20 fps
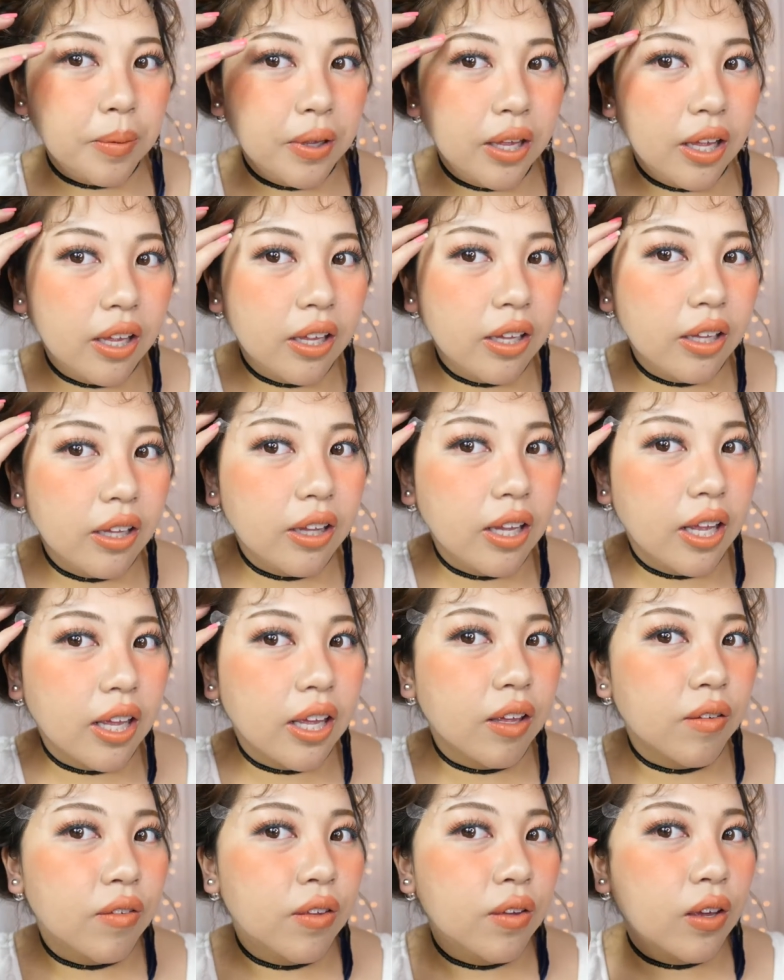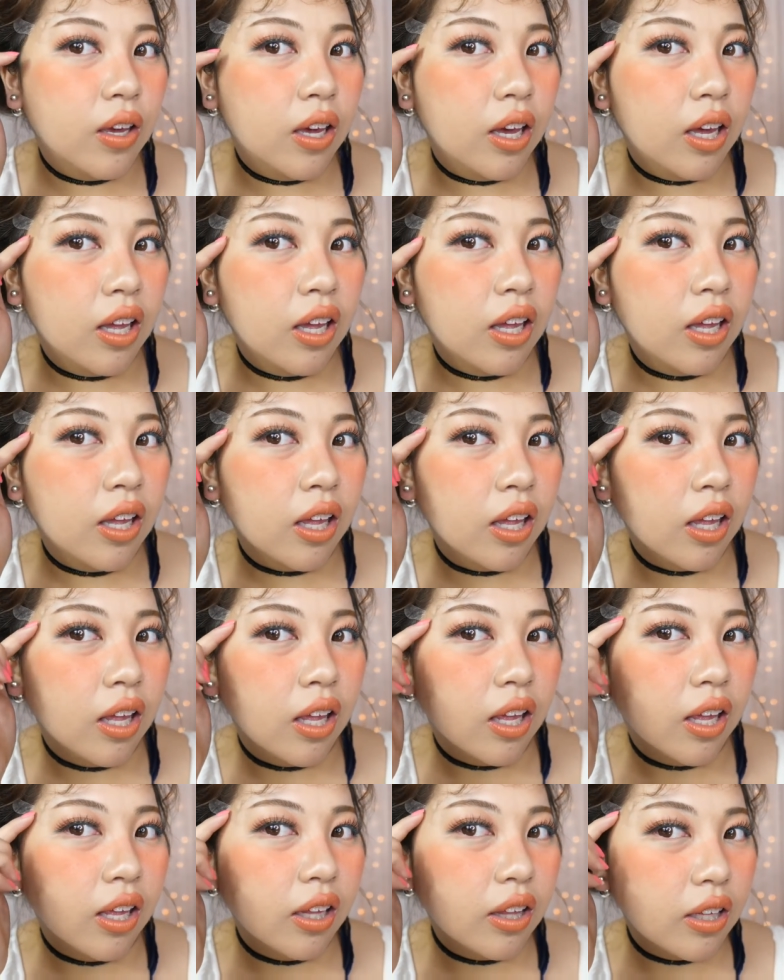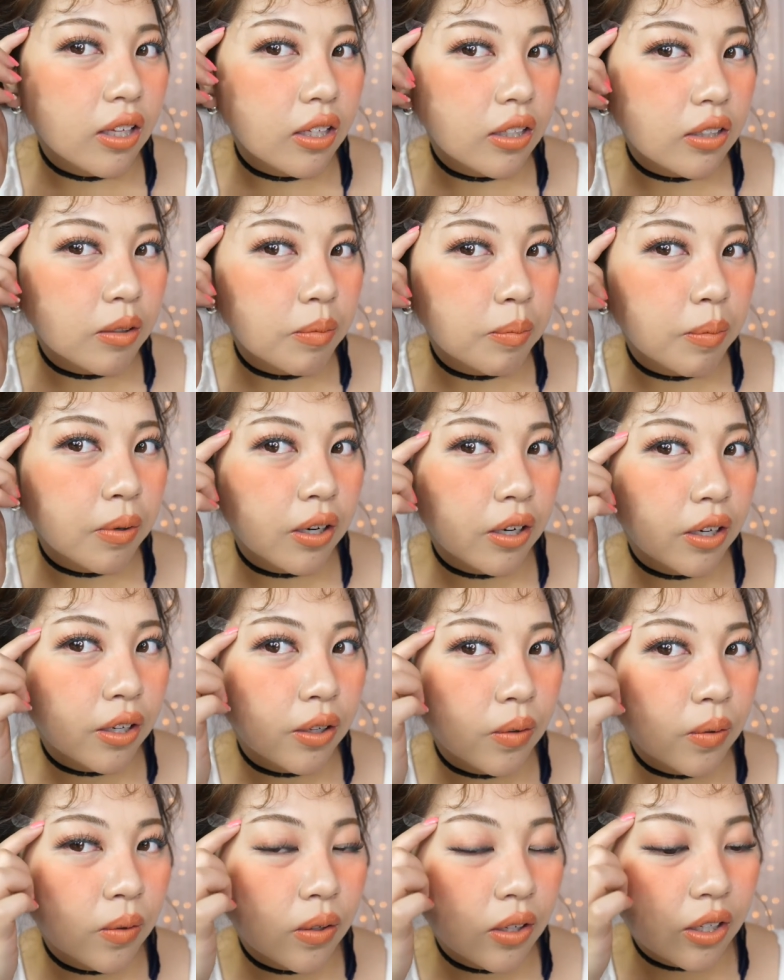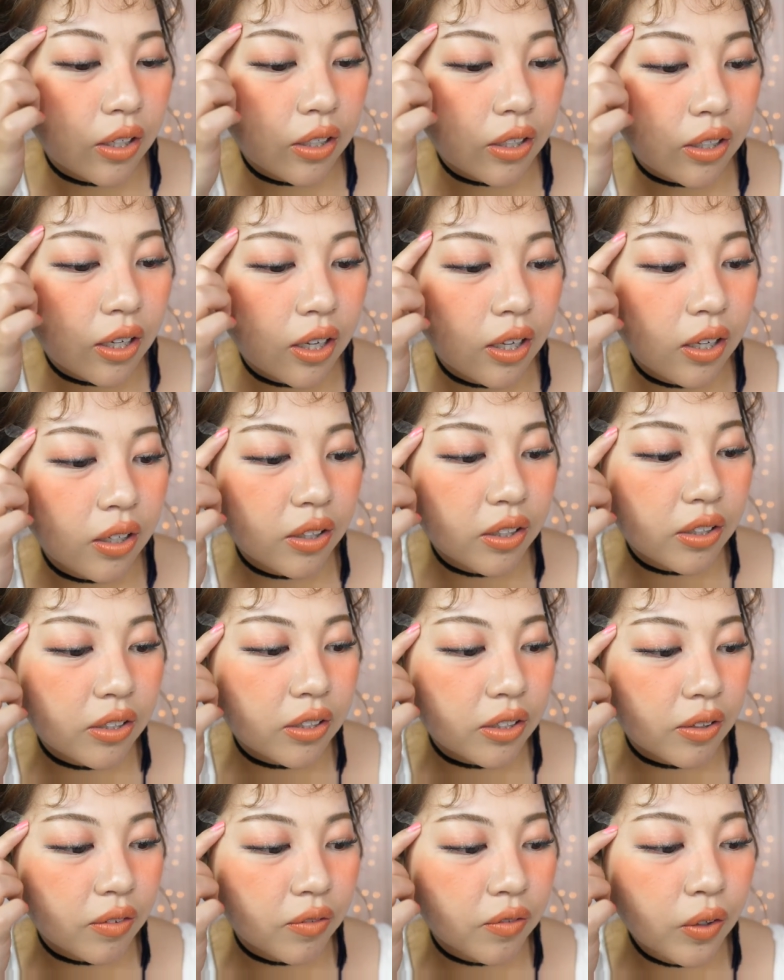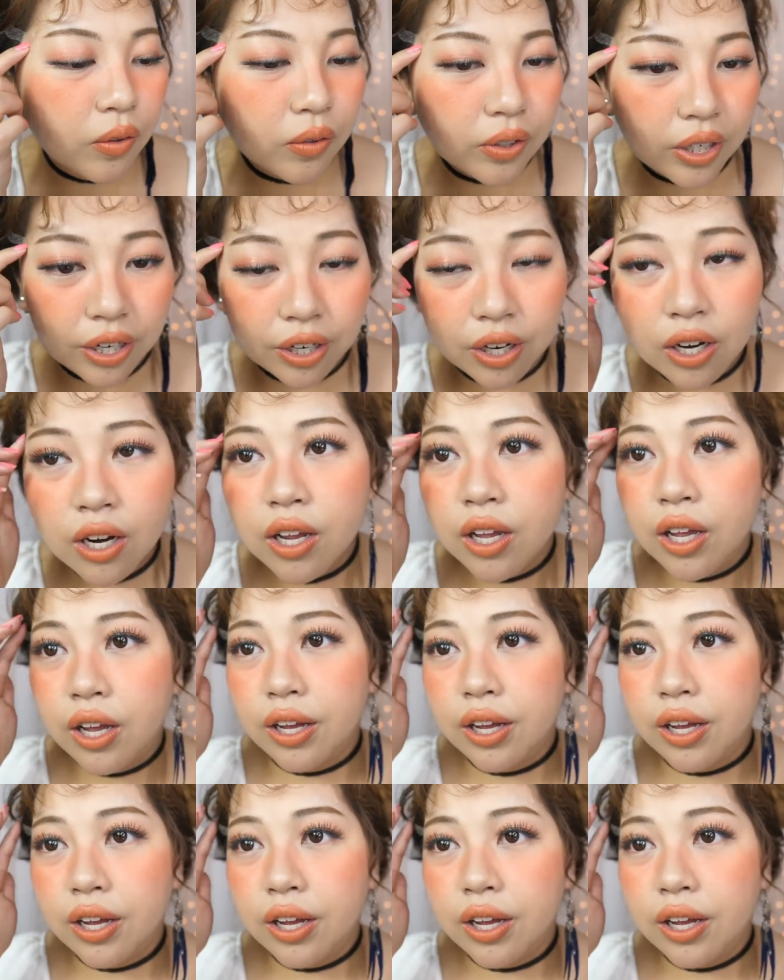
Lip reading: But, like, if you cut this part, you can tell there's a fold here.